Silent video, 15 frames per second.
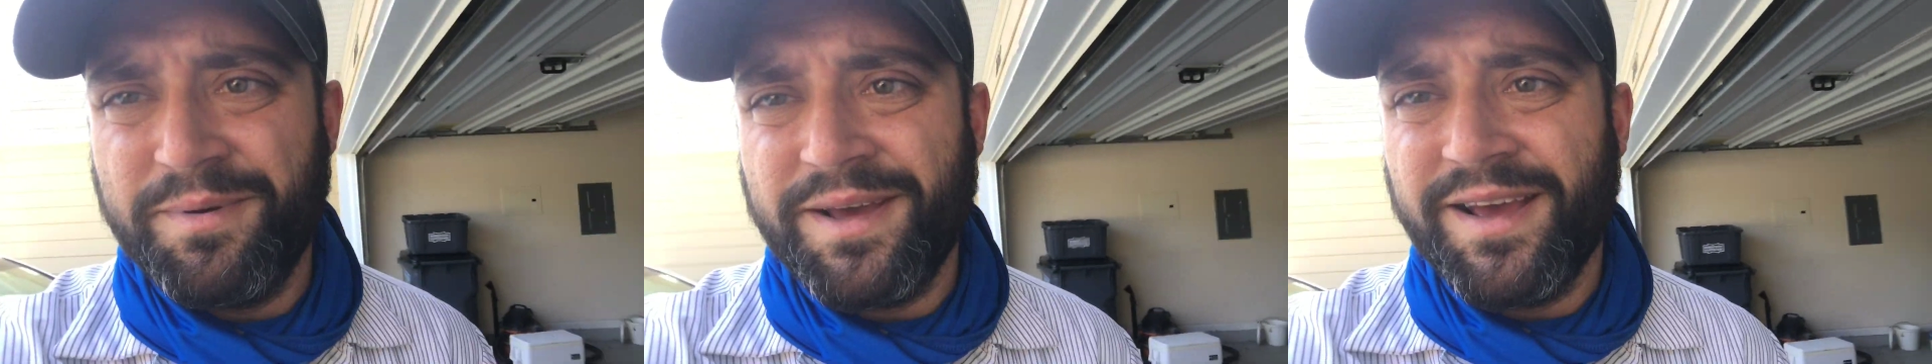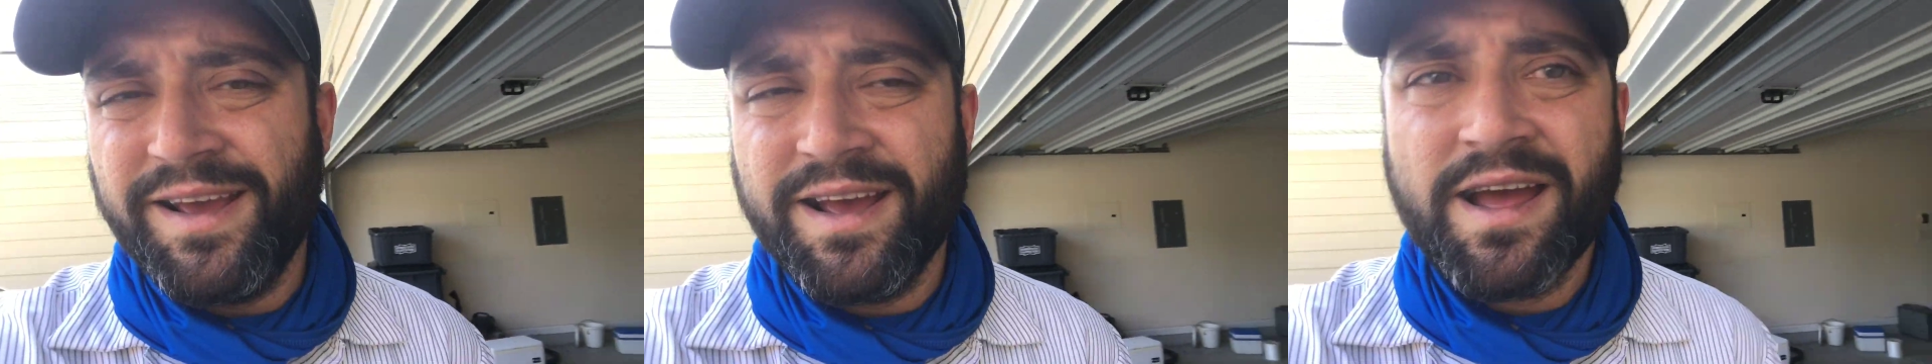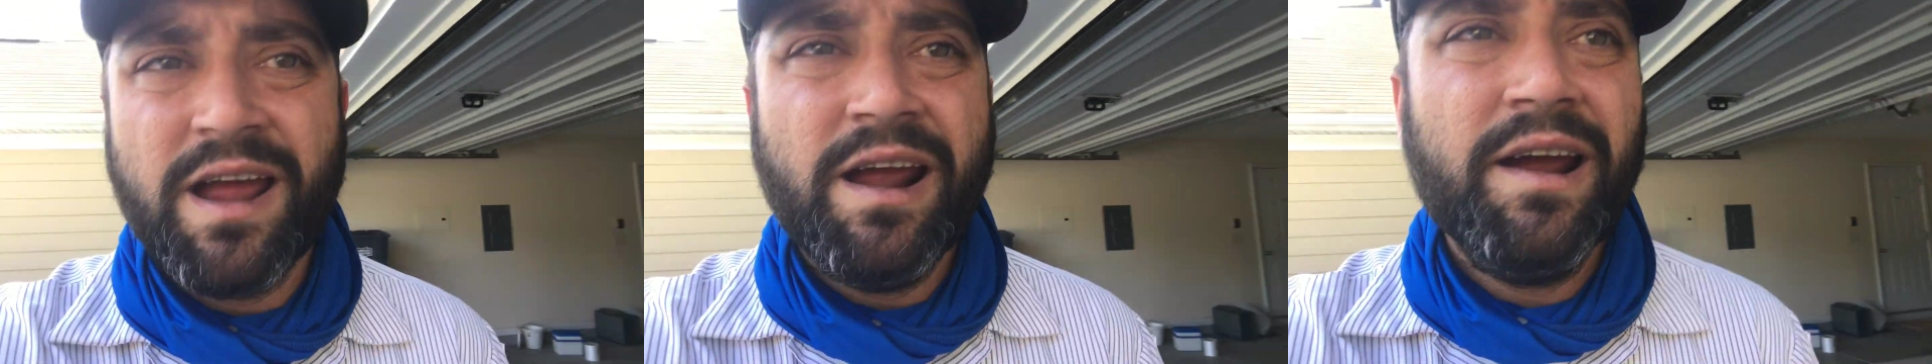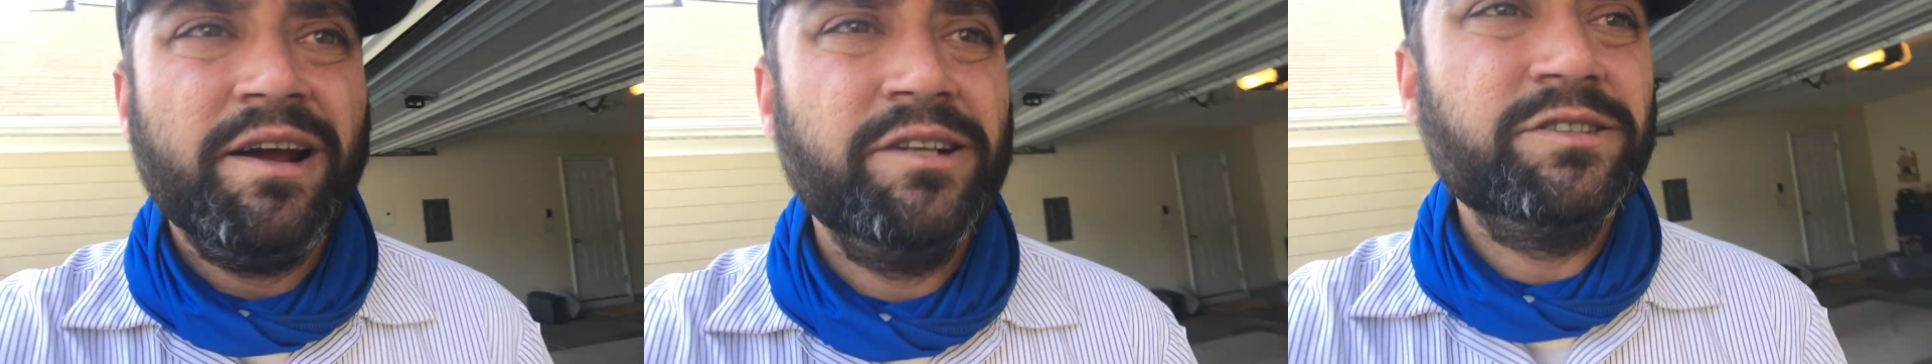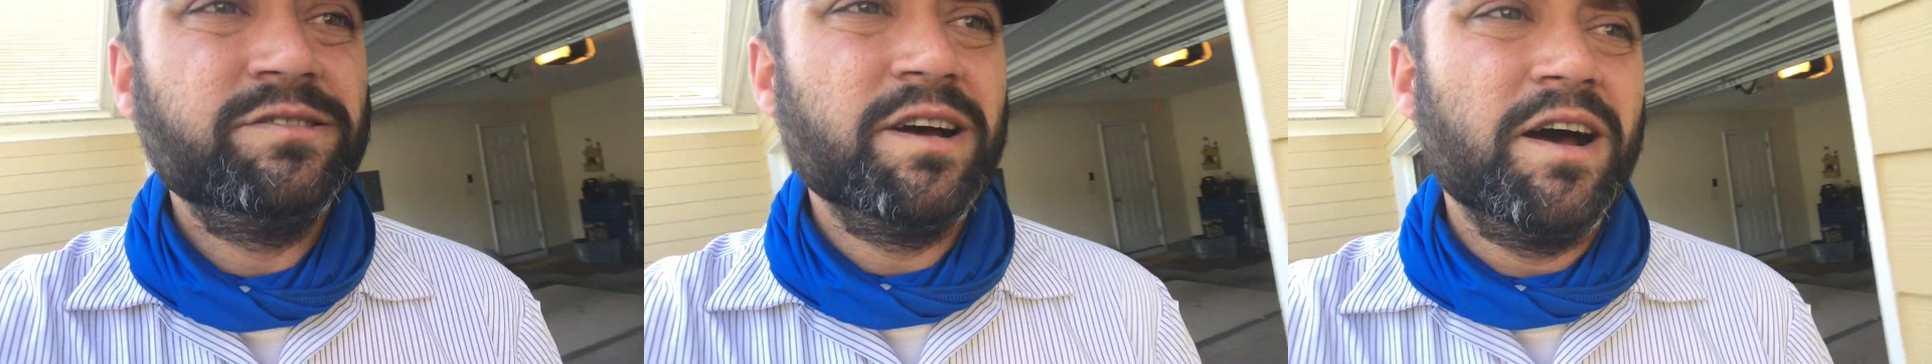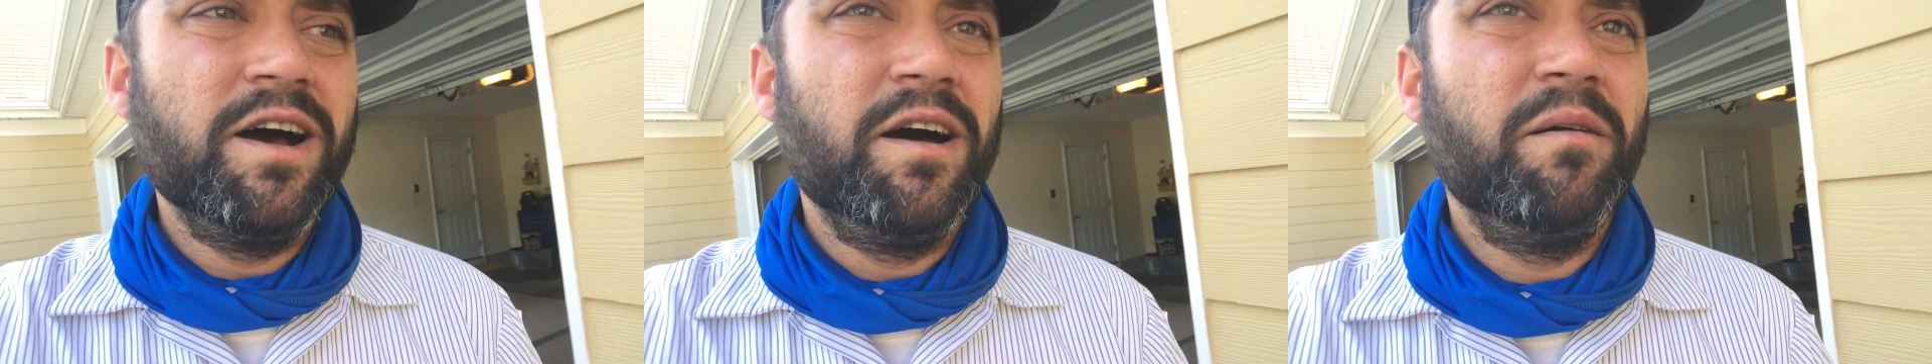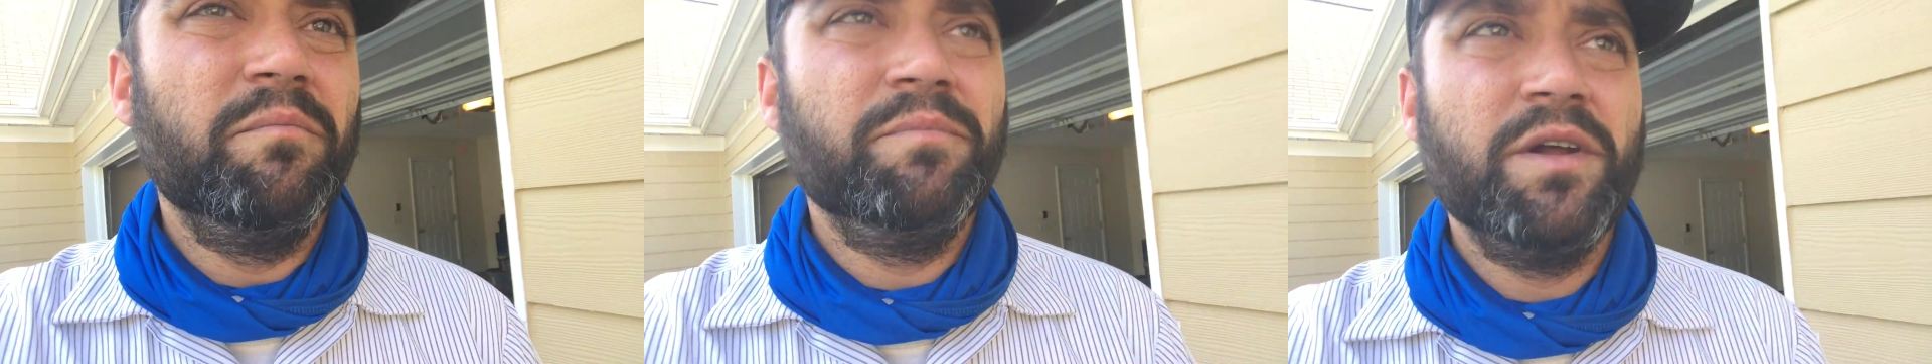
be, um,